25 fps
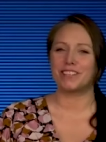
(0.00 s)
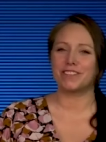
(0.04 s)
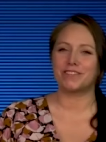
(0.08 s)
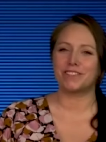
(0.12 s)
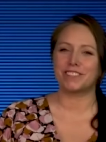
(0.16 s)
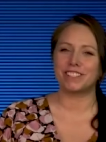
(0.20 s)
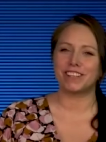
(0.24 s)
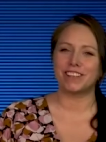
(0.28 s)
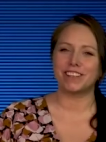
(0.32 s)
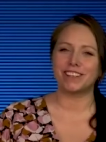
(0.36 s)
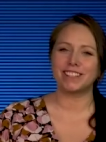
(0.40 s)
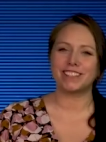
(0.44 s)
your
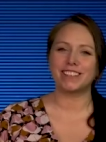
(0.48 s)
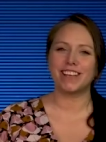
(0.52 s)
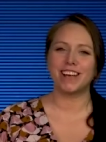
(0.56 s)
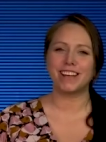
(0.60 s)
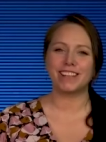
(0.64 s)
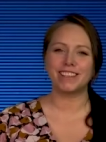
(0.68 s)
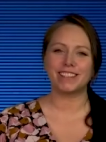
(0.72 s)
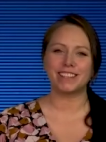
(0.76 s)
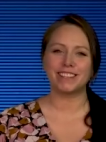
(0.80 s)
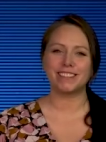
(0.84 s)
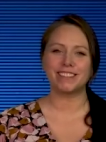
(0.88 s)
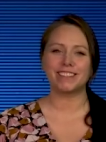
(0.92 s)
photonics
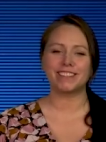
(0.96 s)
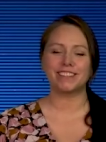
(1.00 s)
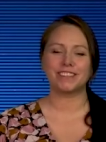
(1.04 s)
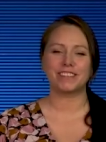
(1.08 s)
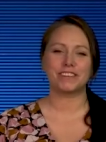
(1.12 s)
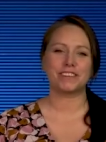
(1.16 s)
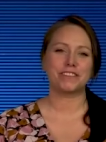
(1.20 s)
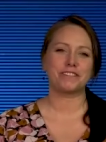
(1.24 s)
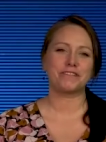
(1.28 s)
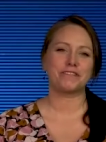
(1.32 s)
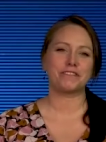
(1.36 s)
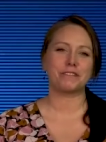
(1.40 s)
hot list.
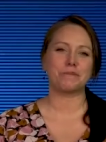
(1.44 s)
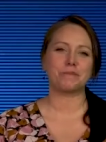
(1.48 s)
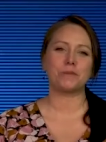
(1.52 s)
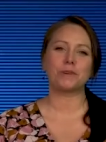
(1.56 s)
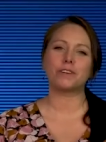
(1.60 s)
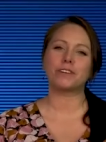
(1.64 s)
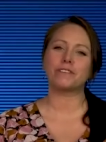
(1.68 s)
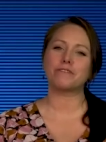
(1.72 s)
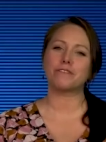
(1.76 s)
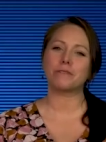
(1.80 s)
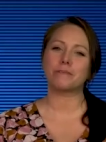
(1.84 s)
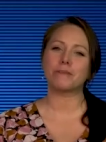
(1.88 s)
For more
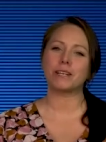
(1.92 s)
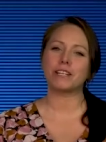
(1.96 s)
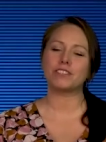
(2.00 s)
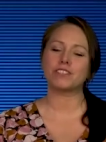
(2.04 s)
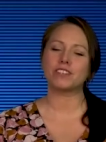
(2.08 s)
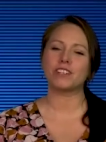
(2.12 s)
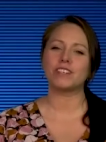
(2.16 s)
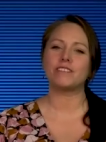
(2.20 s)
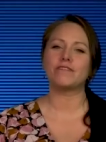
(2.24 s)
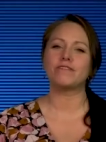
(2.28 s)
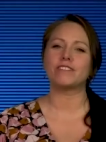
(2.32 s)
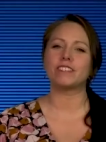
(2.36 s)
information,